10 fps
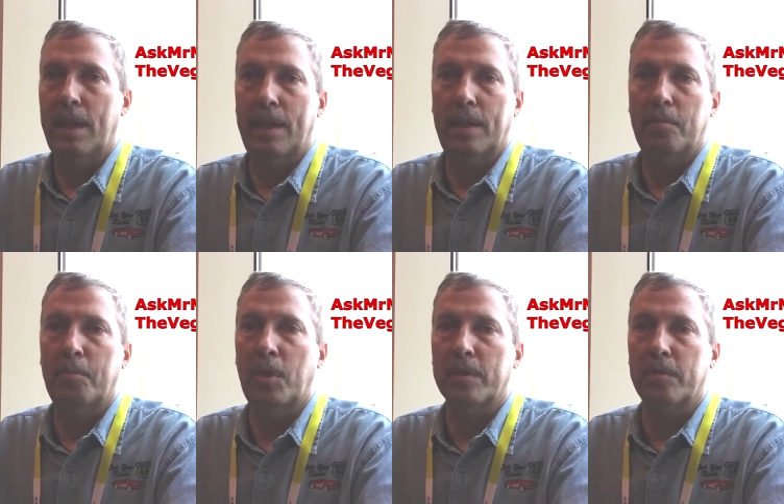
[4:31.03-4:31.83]
uh,
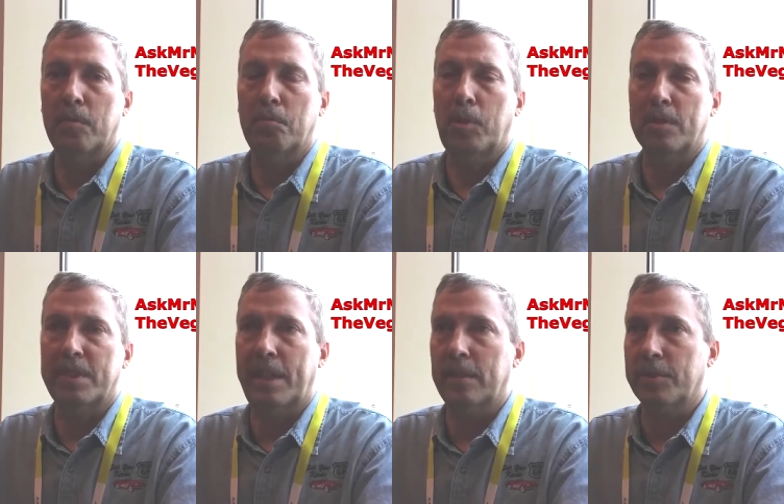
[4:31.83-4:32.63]
both both
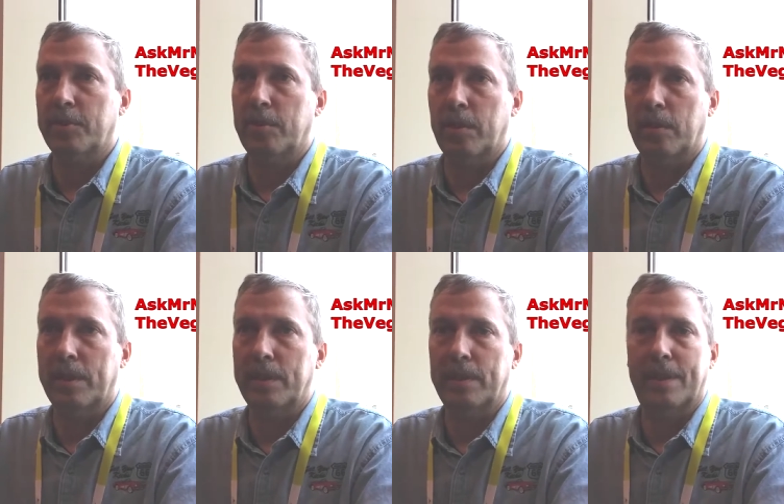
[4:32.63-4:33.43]
channels, two
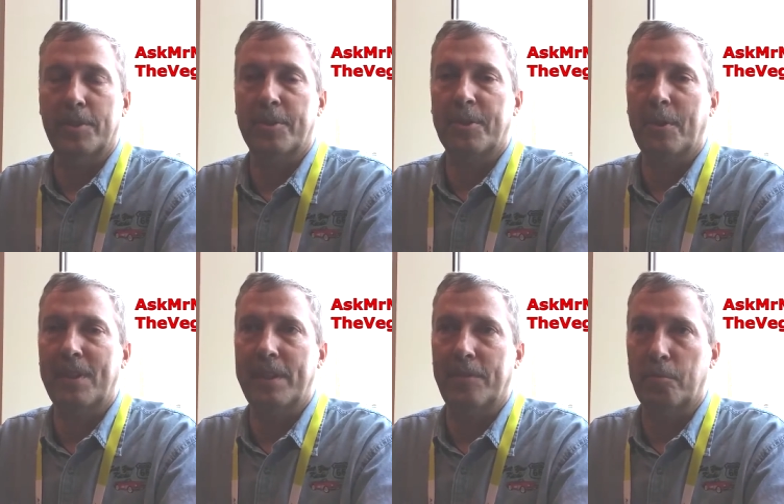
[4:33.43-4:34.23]
totally
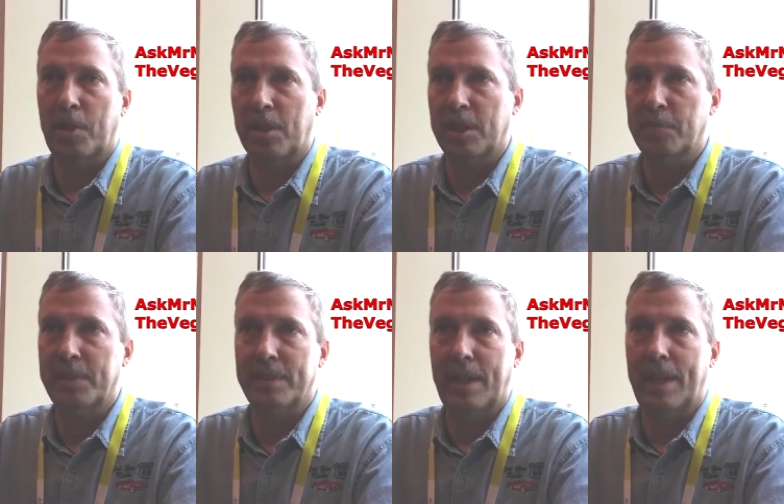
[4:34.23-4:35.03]
totally different markets,
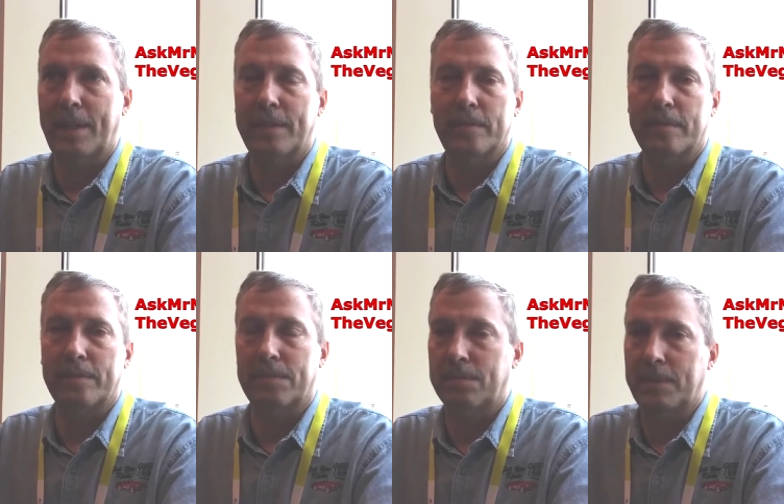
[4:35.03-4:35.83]
but I you
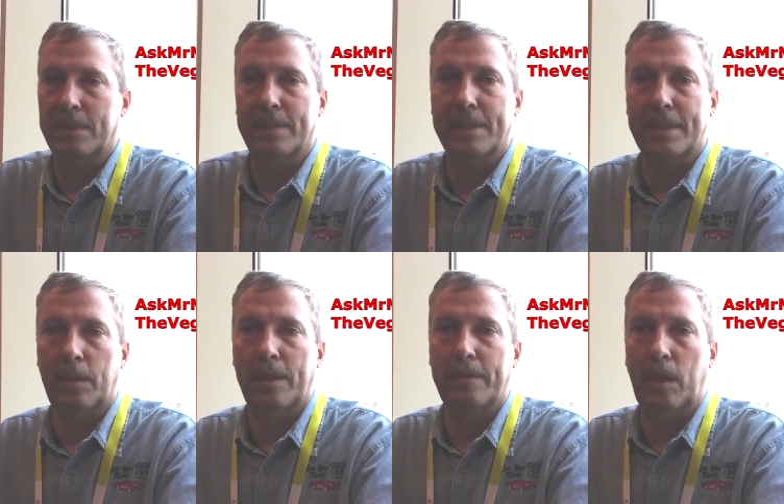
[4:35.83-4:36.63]
know, that's
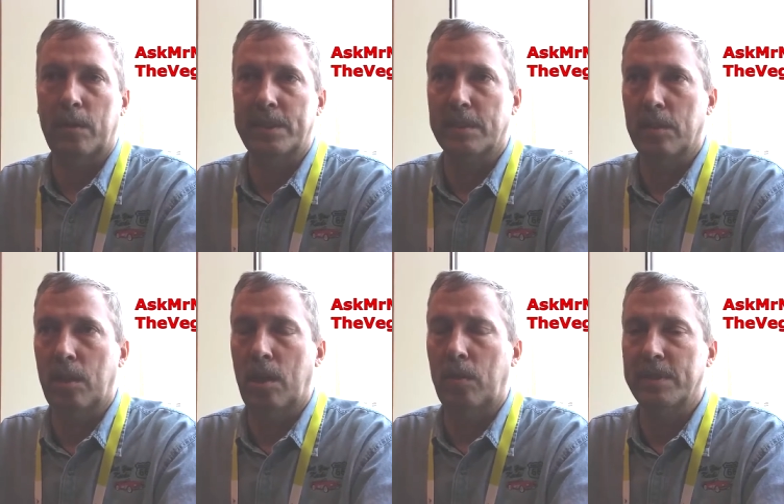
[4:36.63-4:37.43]
how I've always
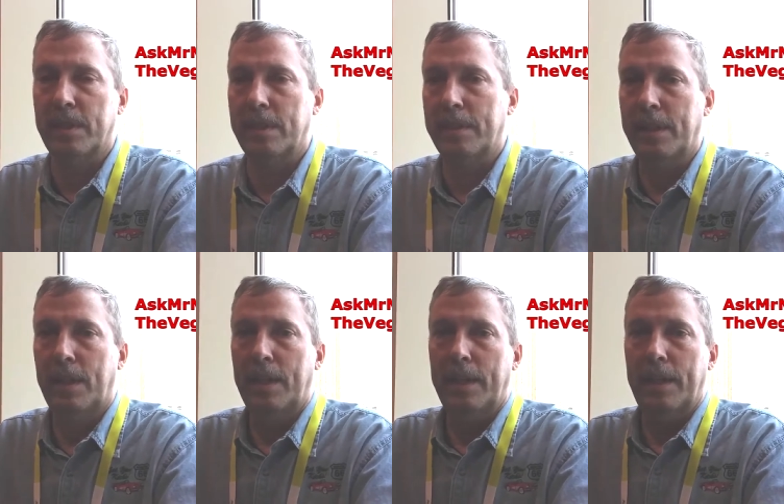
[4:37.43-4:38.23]
always done.
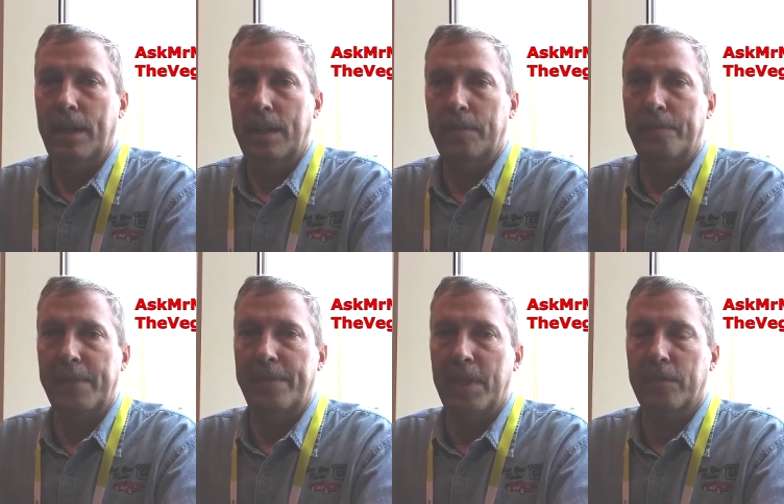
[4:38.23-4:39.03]

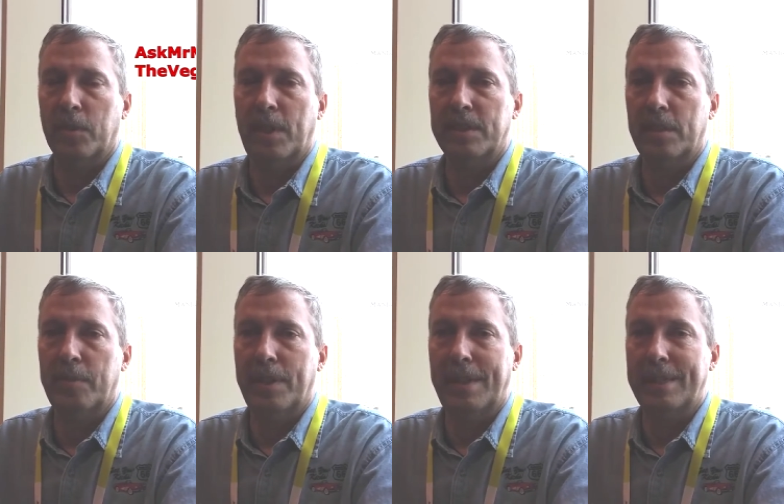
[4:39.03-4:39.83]
Um, if you have a question
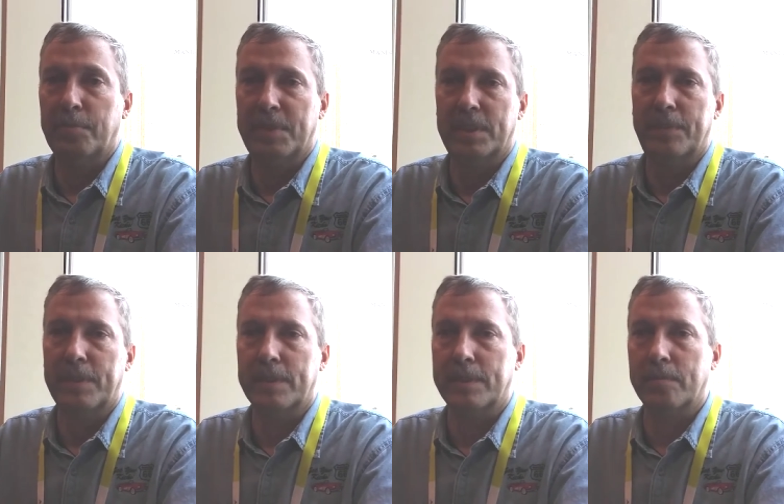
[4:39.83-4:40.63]
about a
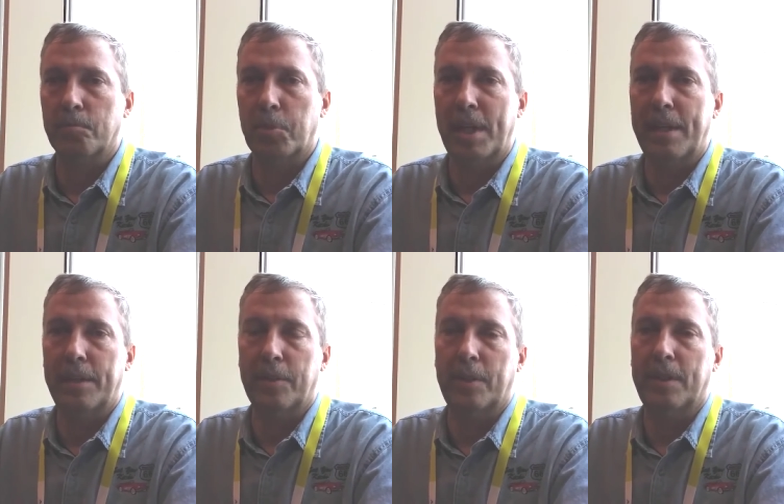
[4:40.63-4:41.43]
specific
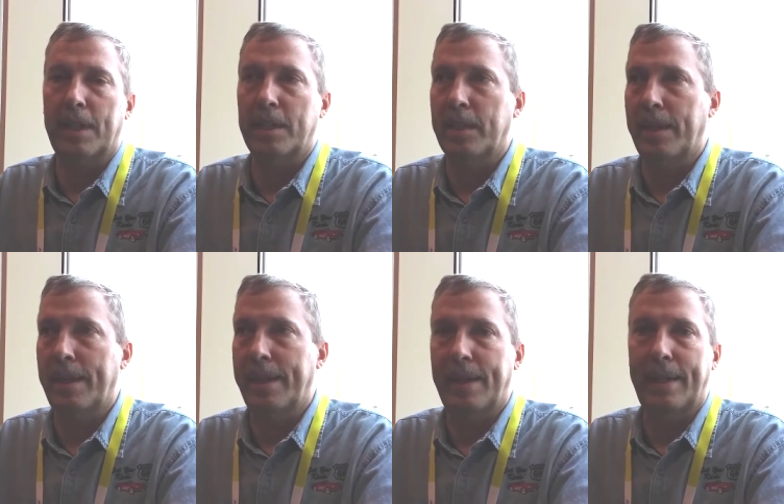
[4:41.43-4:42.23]
brand or a,
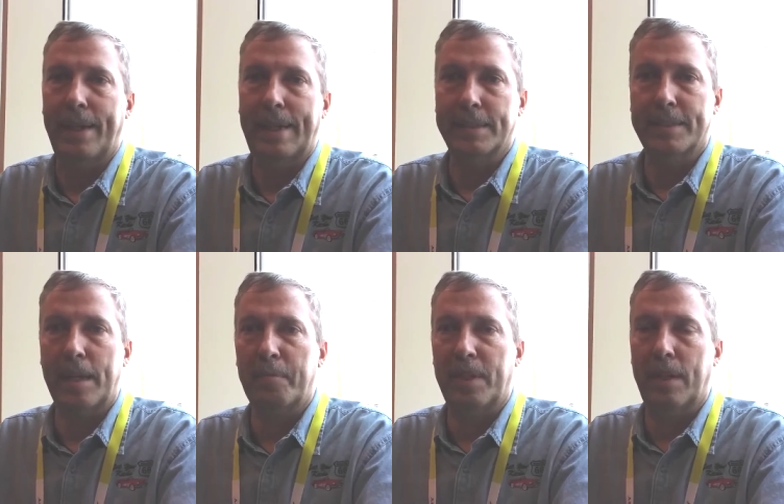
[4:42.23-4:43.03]
a, a
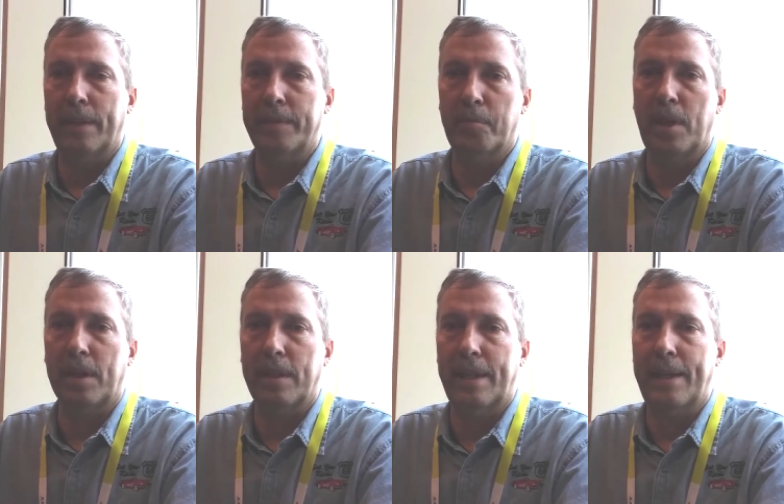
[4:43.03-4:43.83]
segment of the
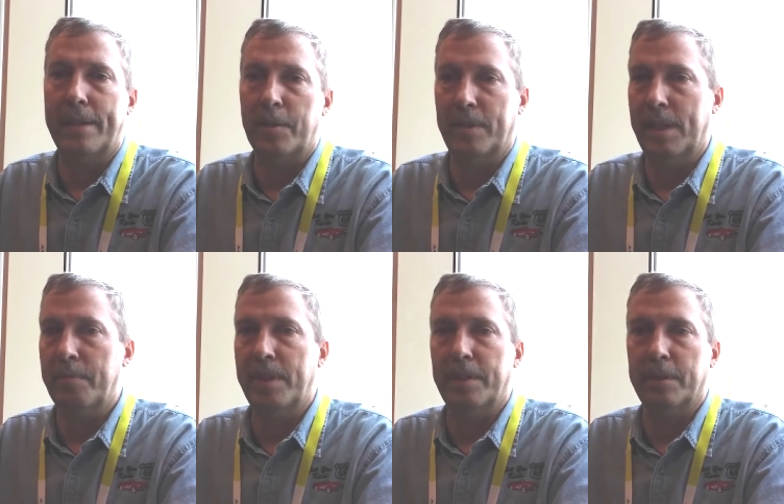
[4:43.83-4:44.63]
market that you would
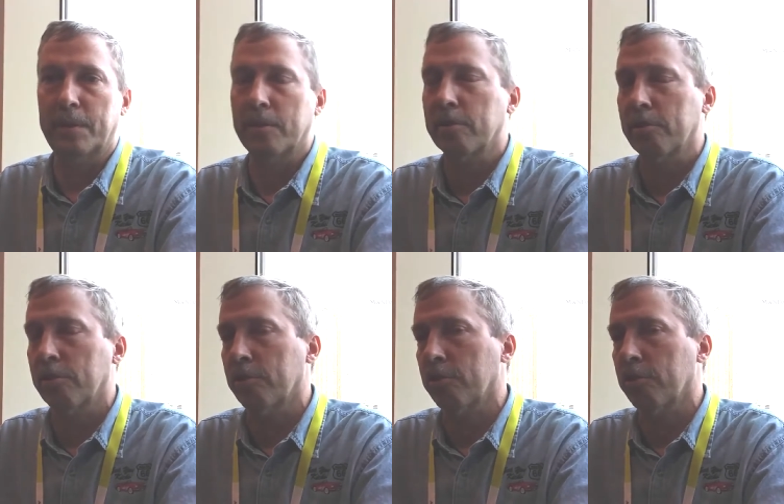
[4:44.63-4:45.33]
like me to